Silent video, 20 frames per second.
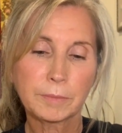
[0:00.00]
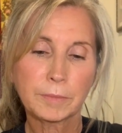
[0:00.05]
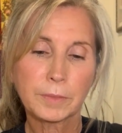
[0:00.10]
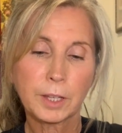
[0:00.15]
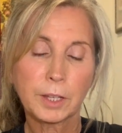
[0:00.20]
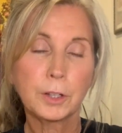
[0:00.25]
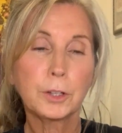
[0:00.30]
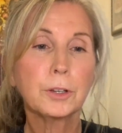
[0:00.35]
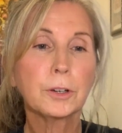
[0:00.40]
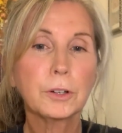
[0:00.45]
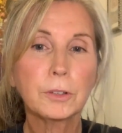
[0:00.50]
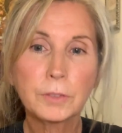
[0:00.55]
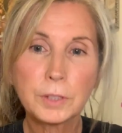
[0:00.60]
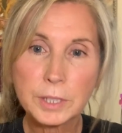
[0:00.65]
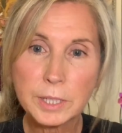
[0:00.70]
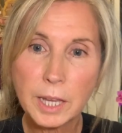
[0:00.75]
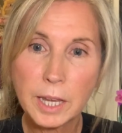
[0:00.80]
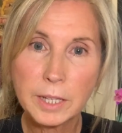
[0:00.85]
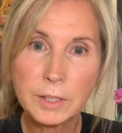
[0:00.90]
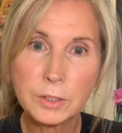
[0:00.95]

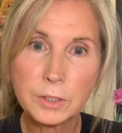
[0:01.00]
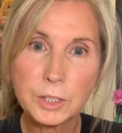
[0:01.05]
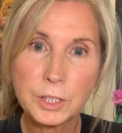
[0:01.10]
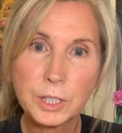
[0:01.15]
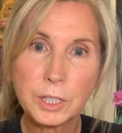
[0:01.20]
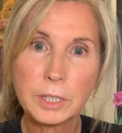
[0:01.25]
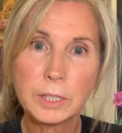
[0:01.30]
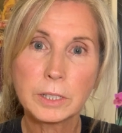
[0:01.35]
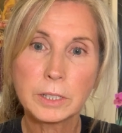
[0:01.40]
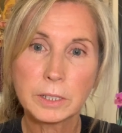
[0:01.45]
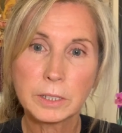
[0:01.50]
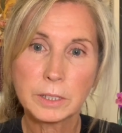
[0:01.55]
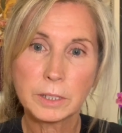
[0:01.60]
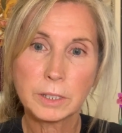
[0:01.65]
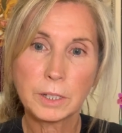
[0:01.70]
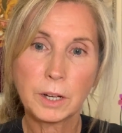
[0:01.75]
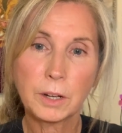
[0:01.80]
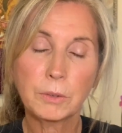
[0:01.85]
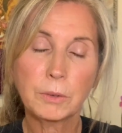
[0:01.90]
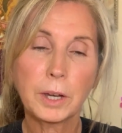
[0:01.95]
nervous energy
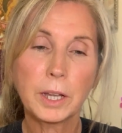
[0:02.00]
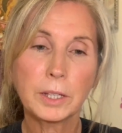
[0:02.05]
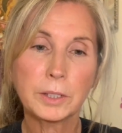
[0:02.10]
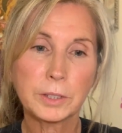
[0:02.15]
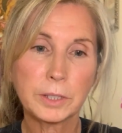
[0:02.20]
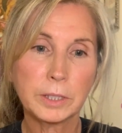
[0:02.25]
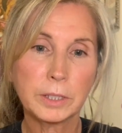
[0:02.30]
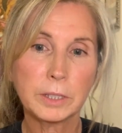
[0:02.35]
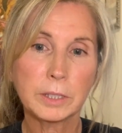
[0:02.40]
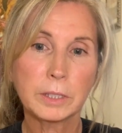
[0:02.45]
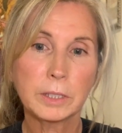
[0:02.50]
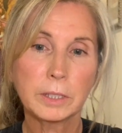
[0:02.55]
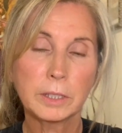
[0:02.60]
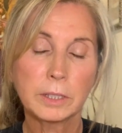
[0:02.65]
around it,